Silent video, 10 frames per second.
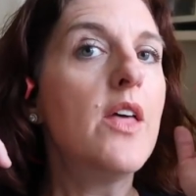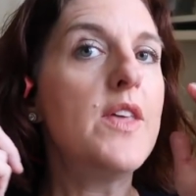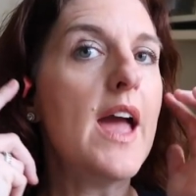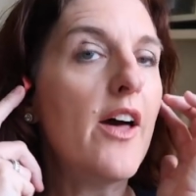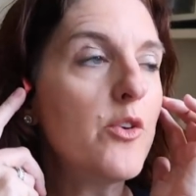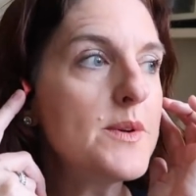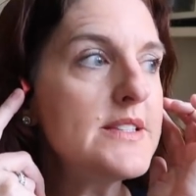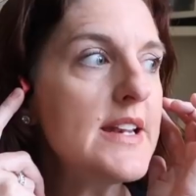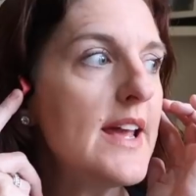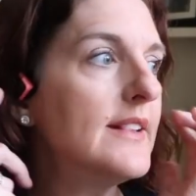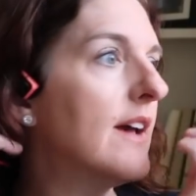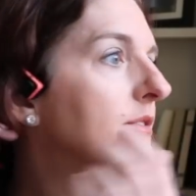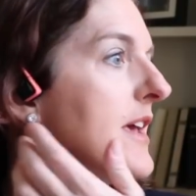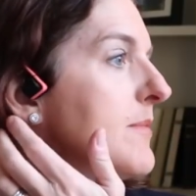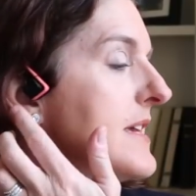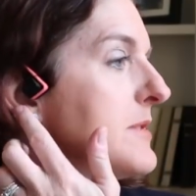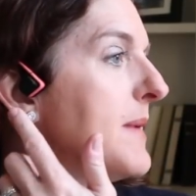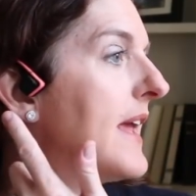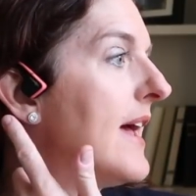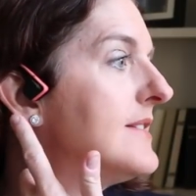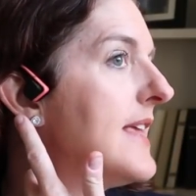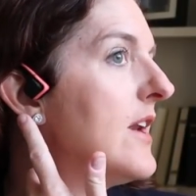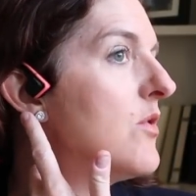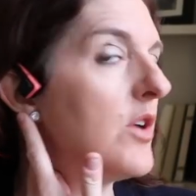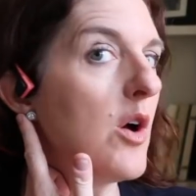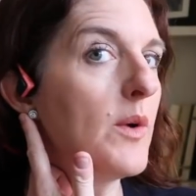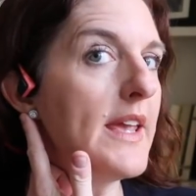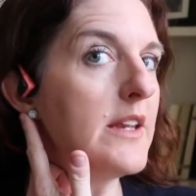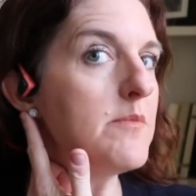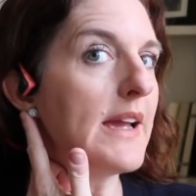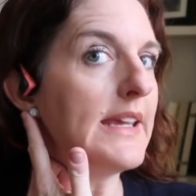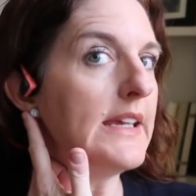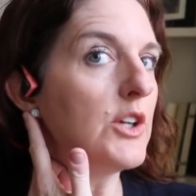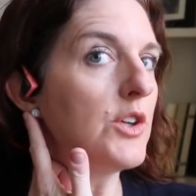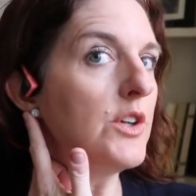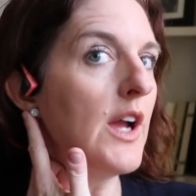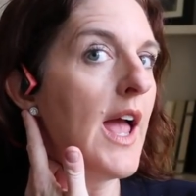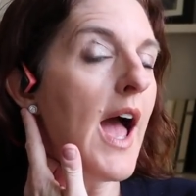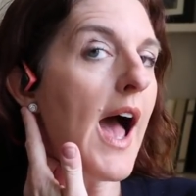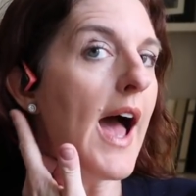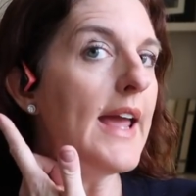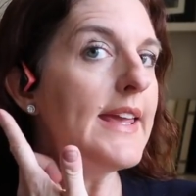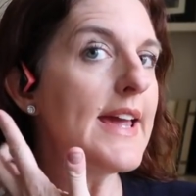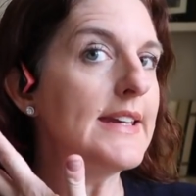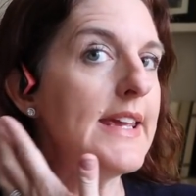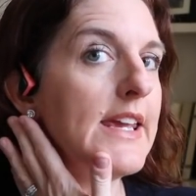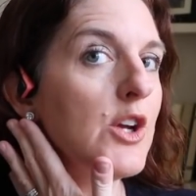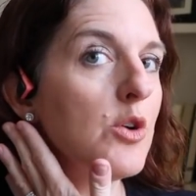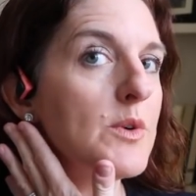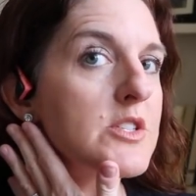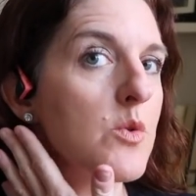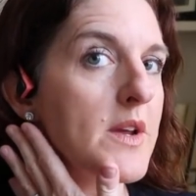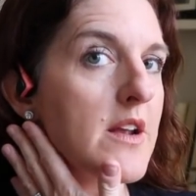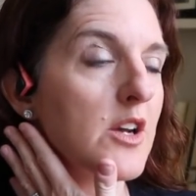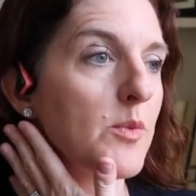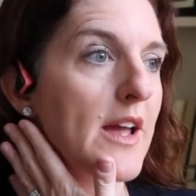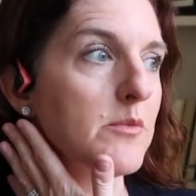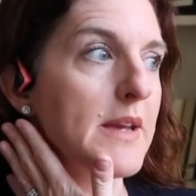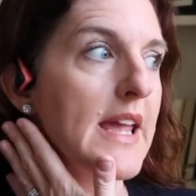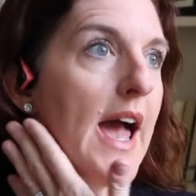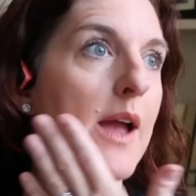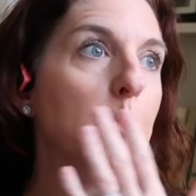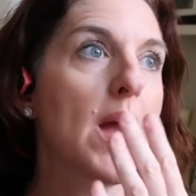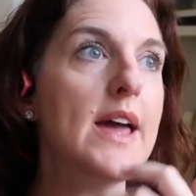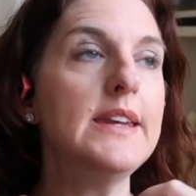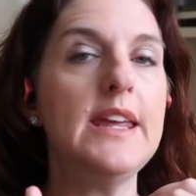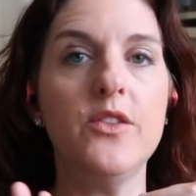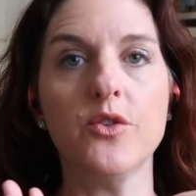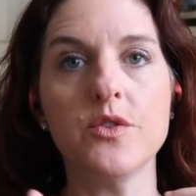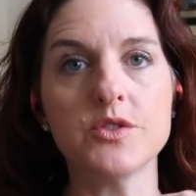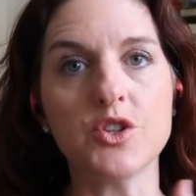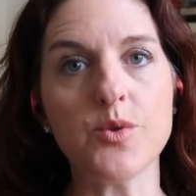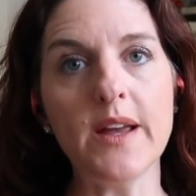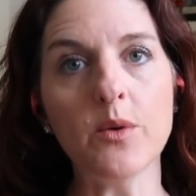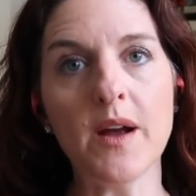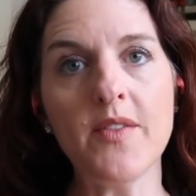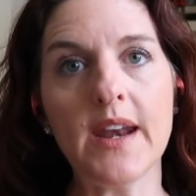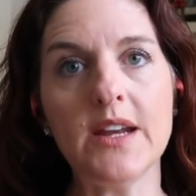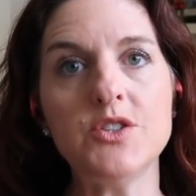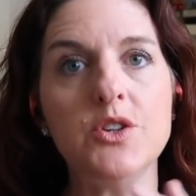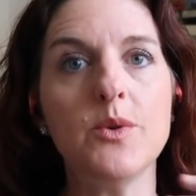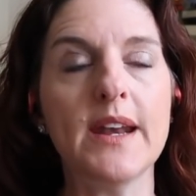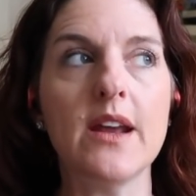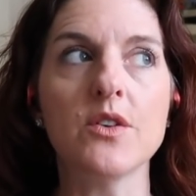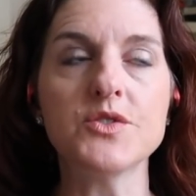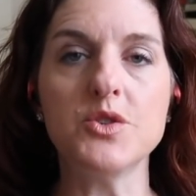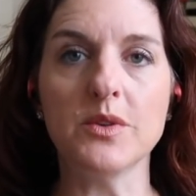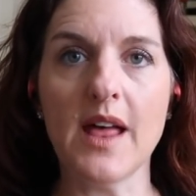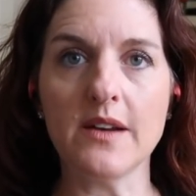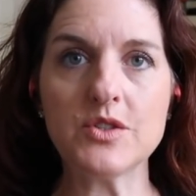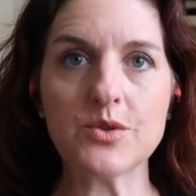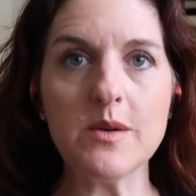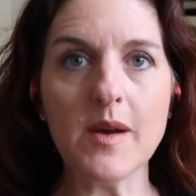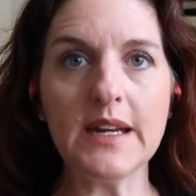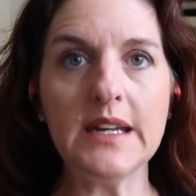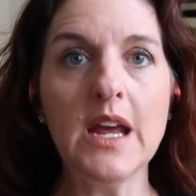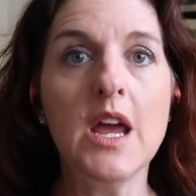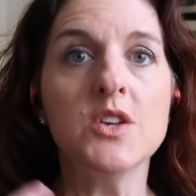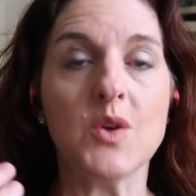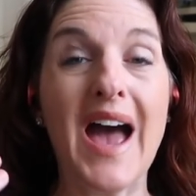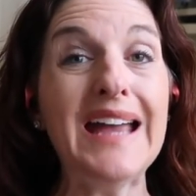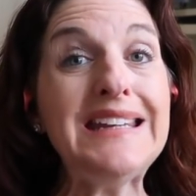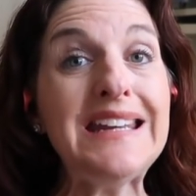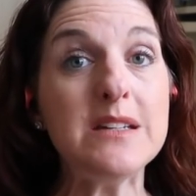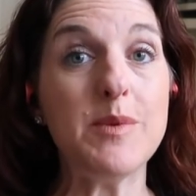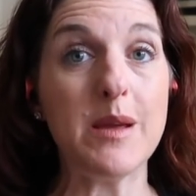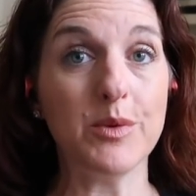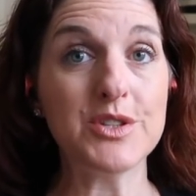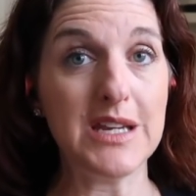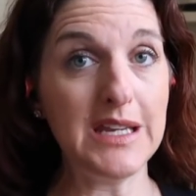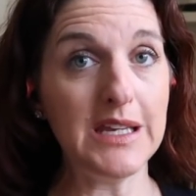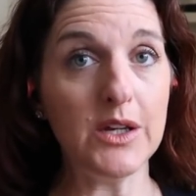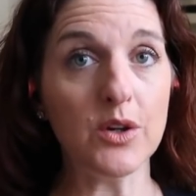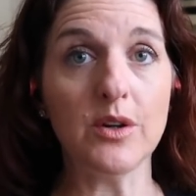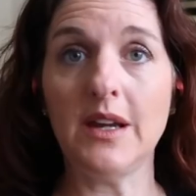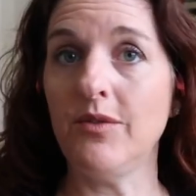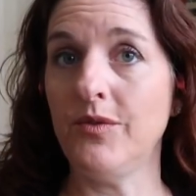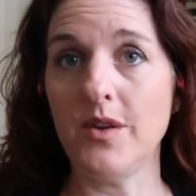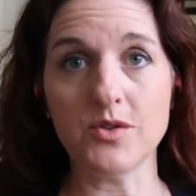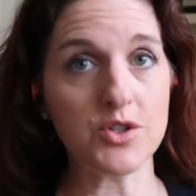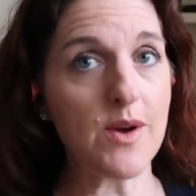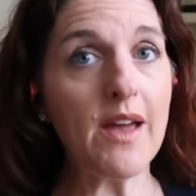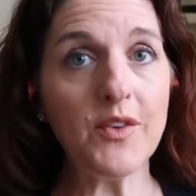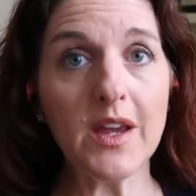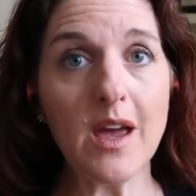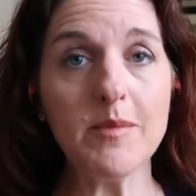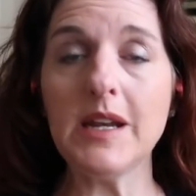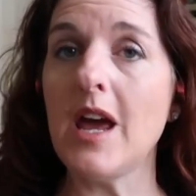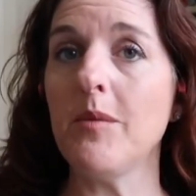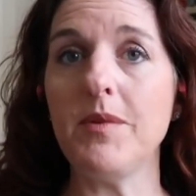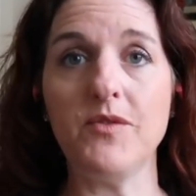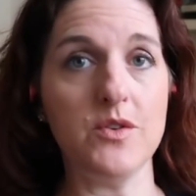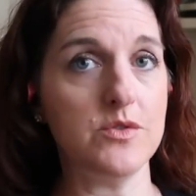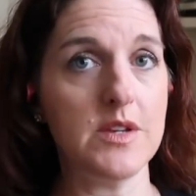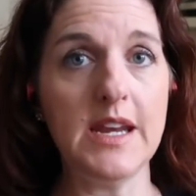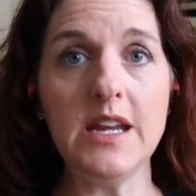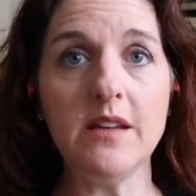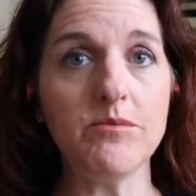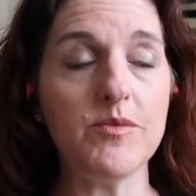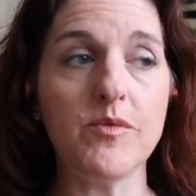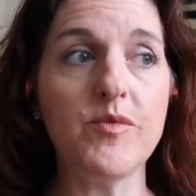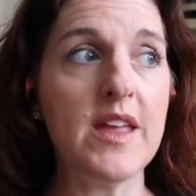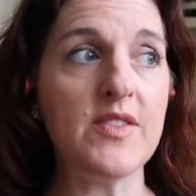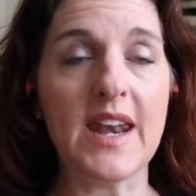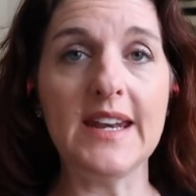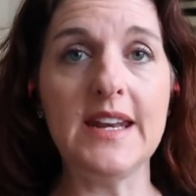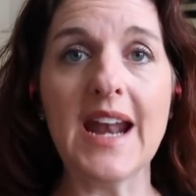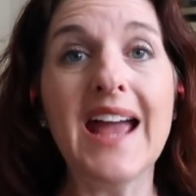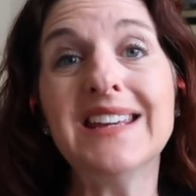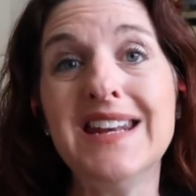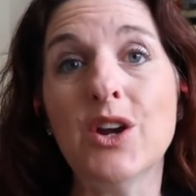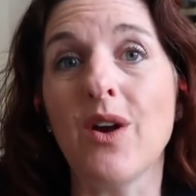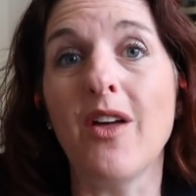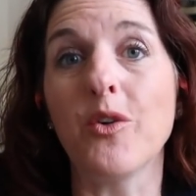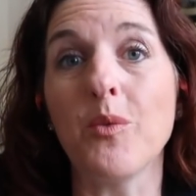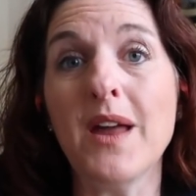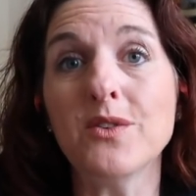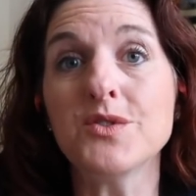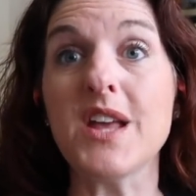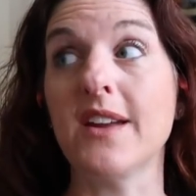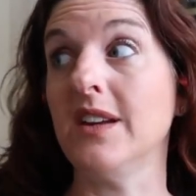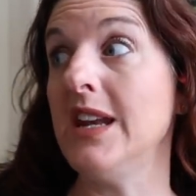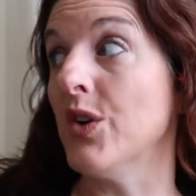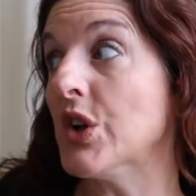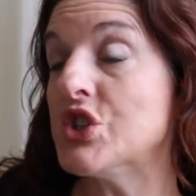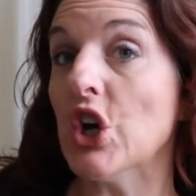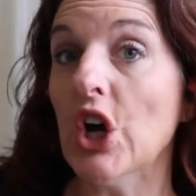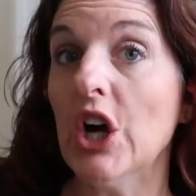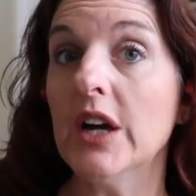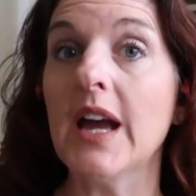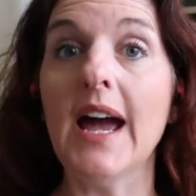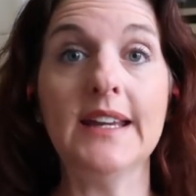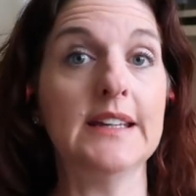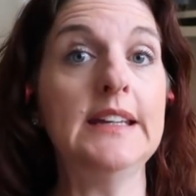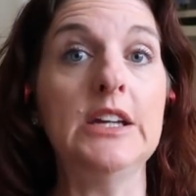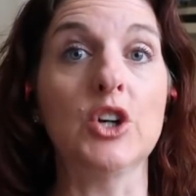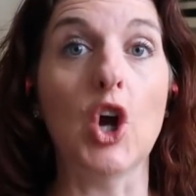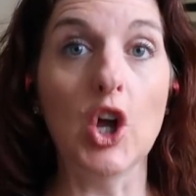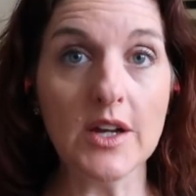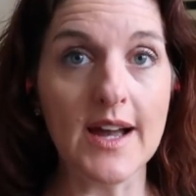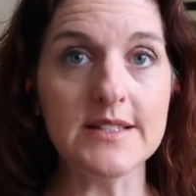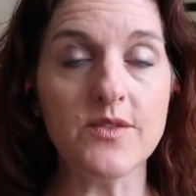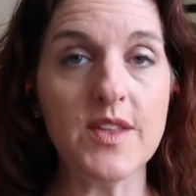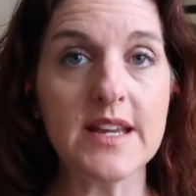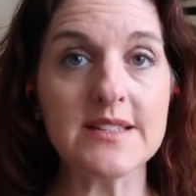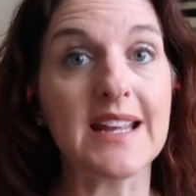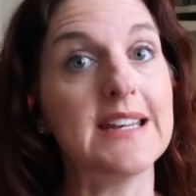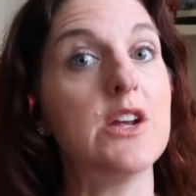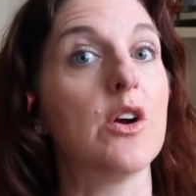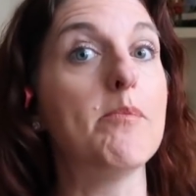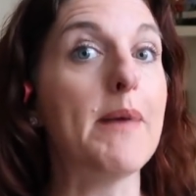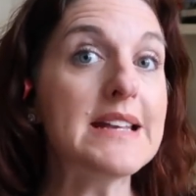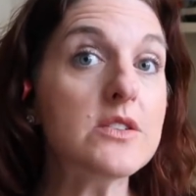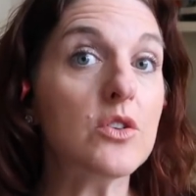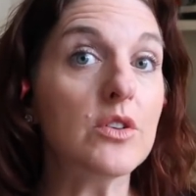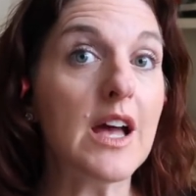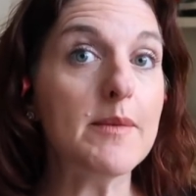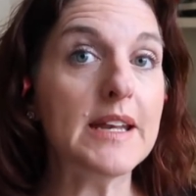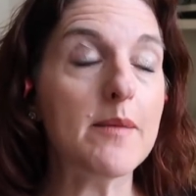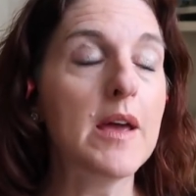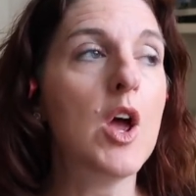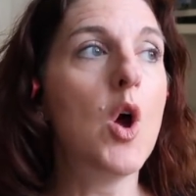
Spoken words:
The other reason I love them is because they don't go in my ear, I can hear what's going on around me. I run either, there's a trail run that I do, and I also do a lot of street running. So I need to be able to hear if there's traffic coming up, if there's anything that I need. I can hear other runners, I could hear a dog, I can hear all kinds of things. I can hear a bicycle coming up.